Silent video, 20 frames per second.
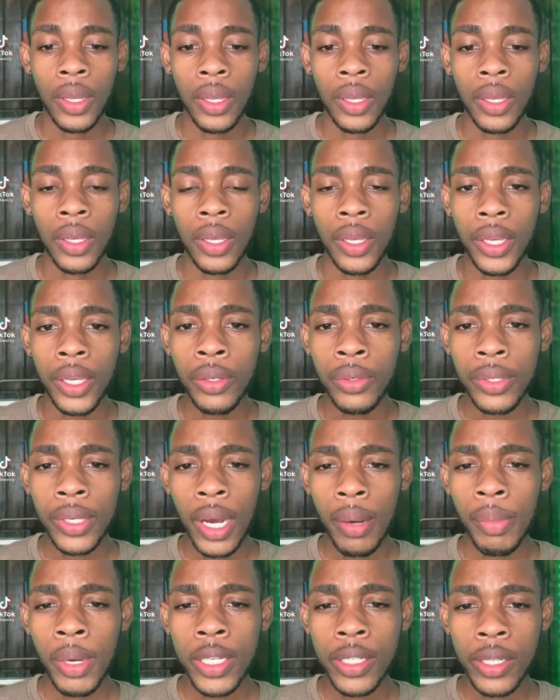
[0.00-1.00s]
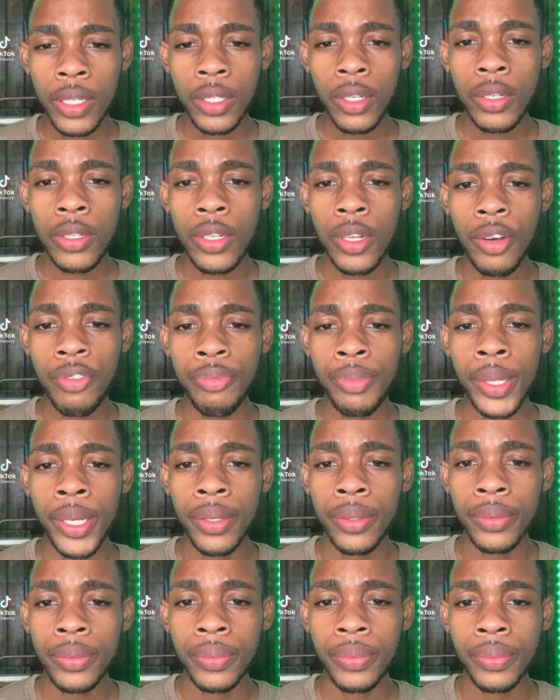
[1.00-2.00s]
You know that mosquitoes love me.
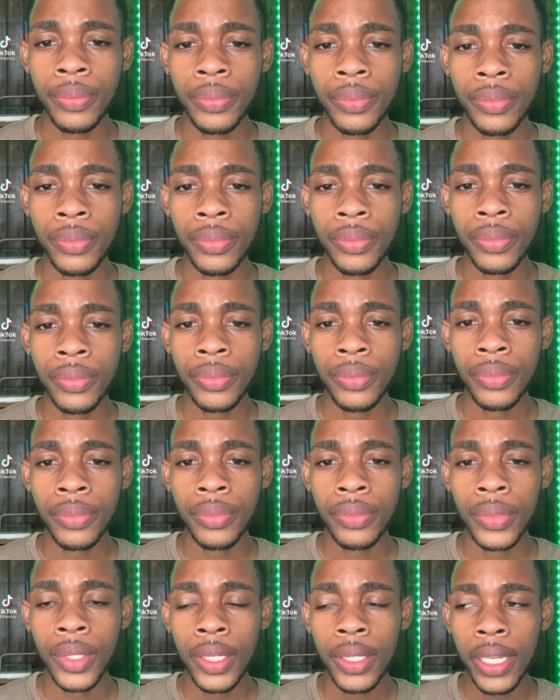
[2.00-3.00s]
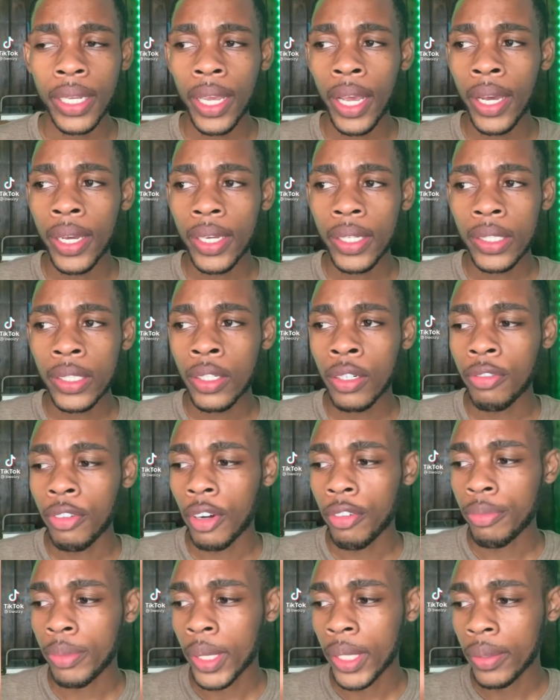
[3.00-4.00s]
They can't get enough of
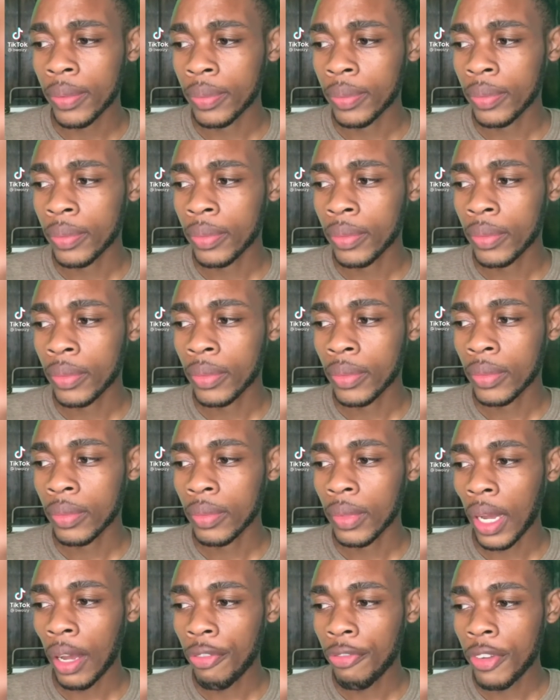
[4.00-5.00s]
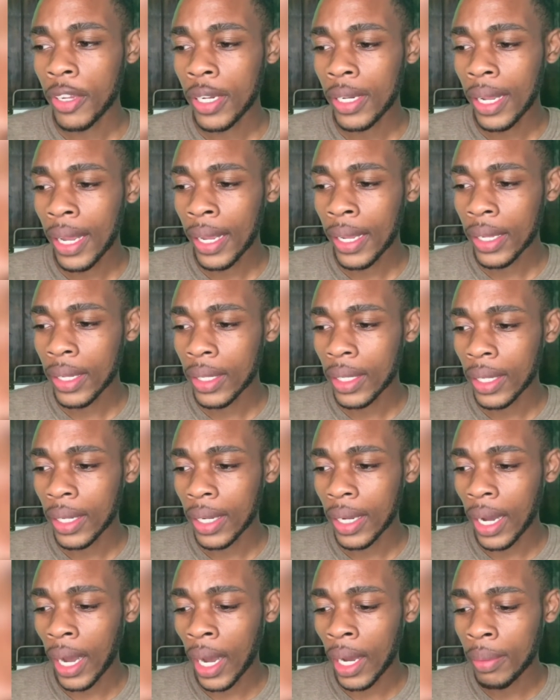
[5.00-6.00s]
me. I feel like
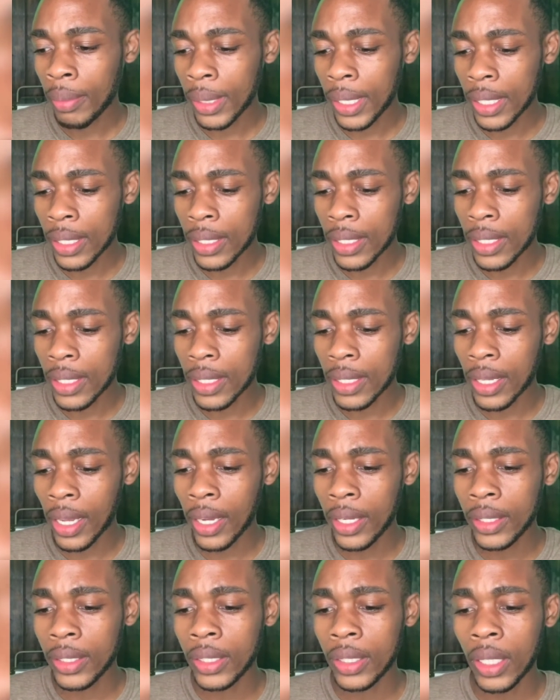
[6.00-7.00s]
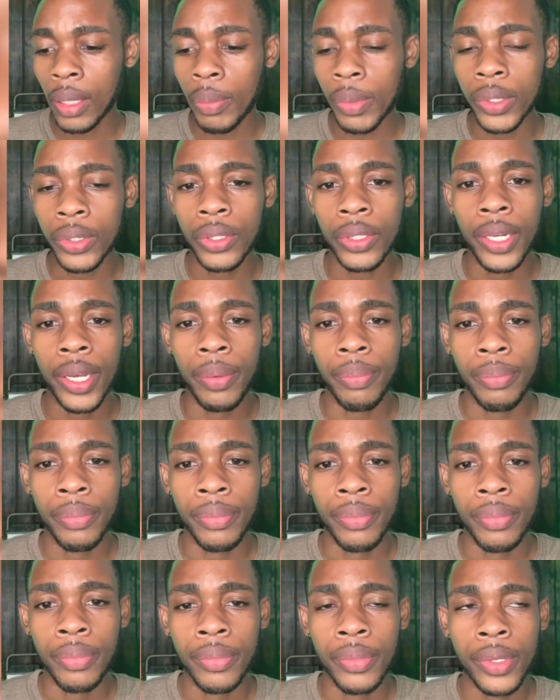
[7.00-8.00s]
I'm insatiable to them.
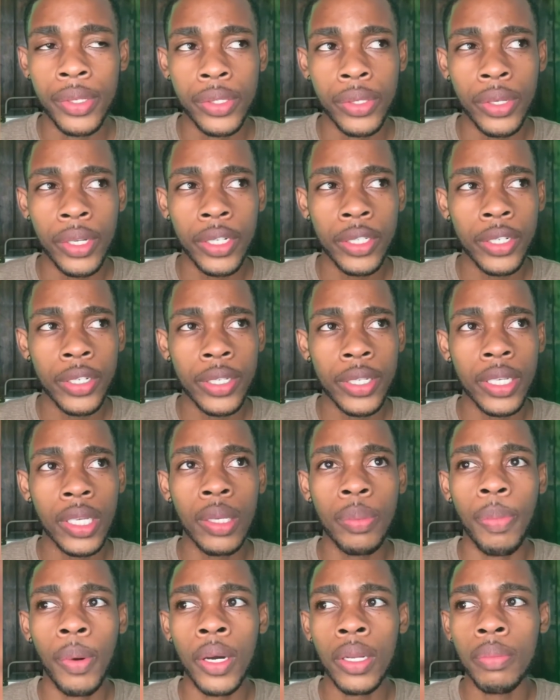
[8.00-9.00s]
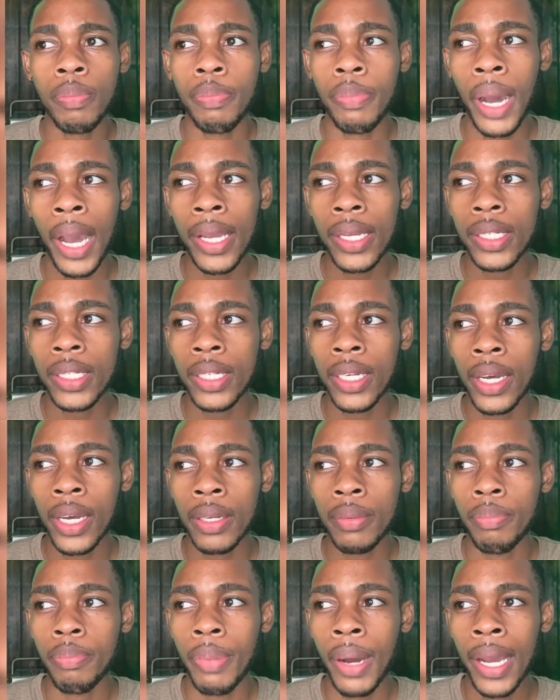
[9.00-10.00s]
So they just keep on biting
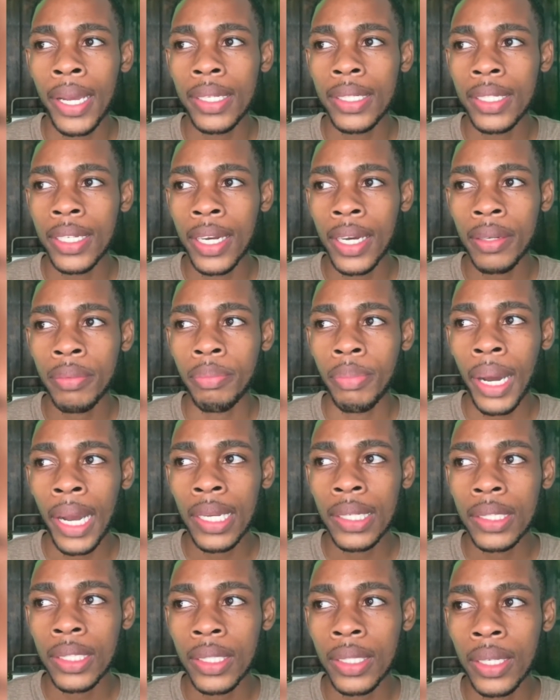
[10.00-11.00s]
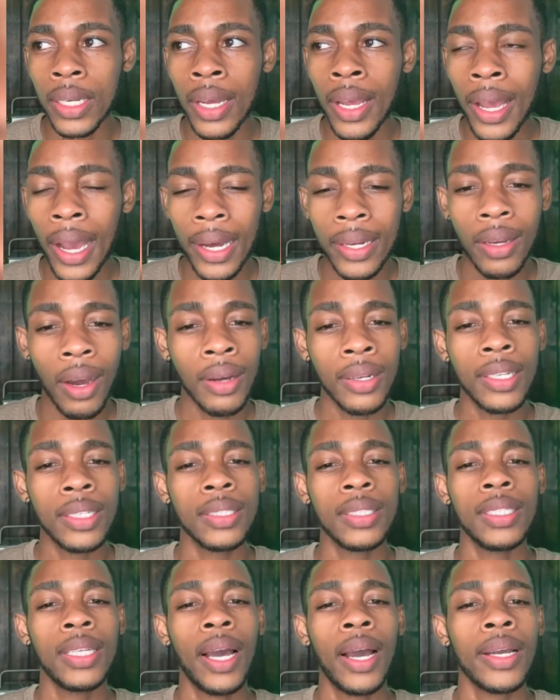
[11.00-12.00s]
and biting and biting. And
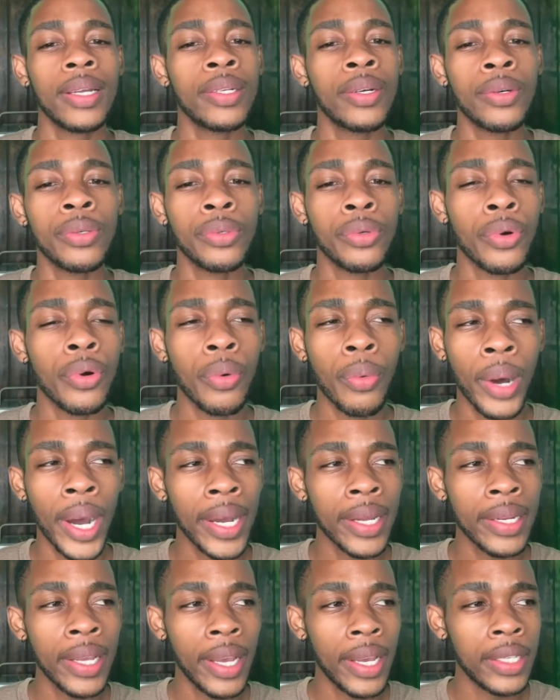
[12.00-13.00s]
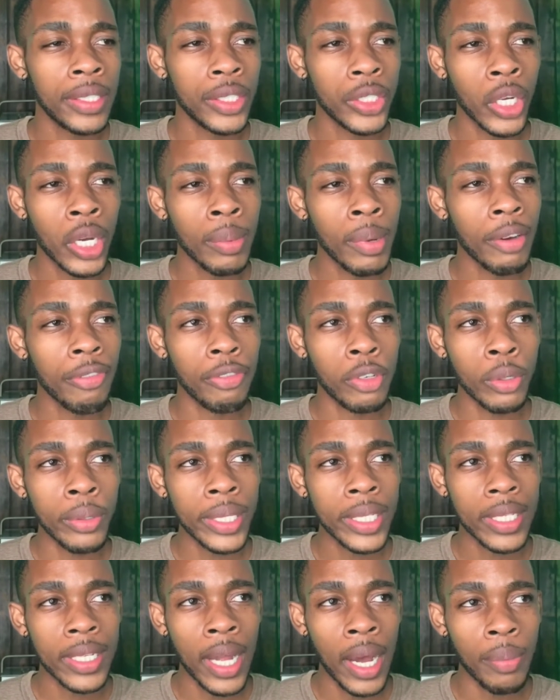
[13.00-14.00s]
honestly, I don't know why they enjoy my fluids
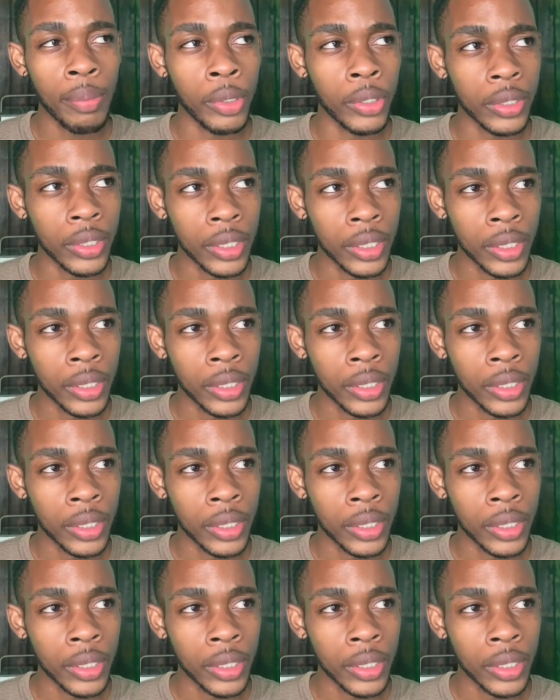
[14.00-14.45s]
that much.